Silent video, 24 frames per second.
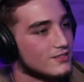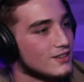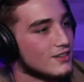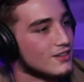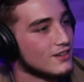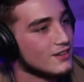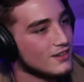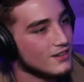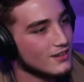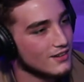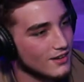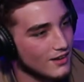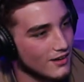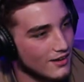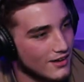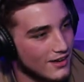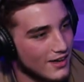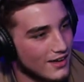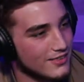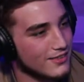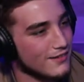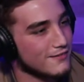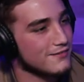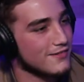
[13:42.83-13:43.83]
We sat down. We got
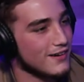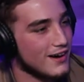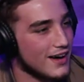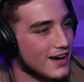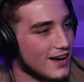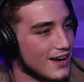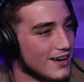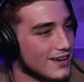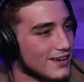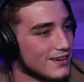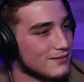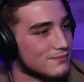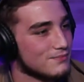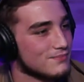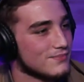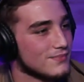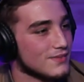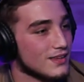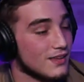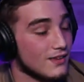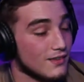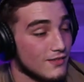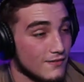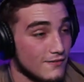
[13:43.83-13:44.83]
a couple beers. Vibe. We
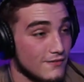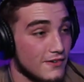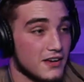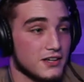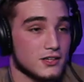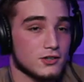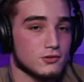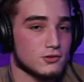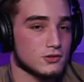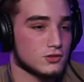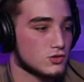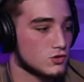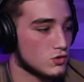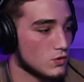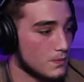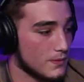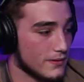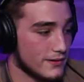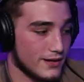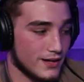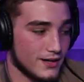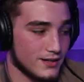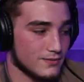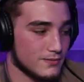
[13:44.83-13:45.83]
got the yeah. vibe. The venue was
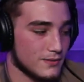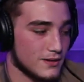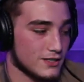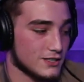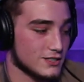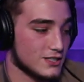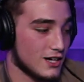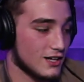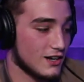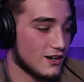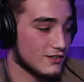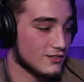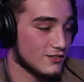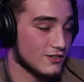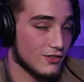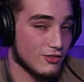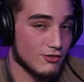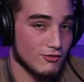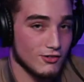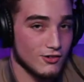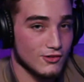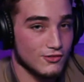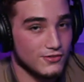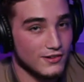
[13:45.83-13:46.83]
super nice, man. Shout yeah. out to
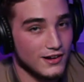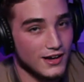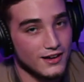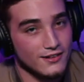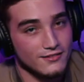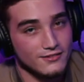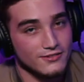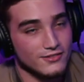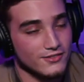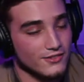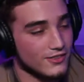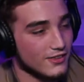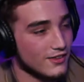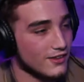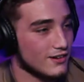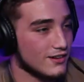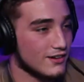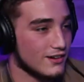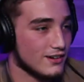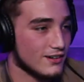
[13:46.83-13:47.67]
305 for the.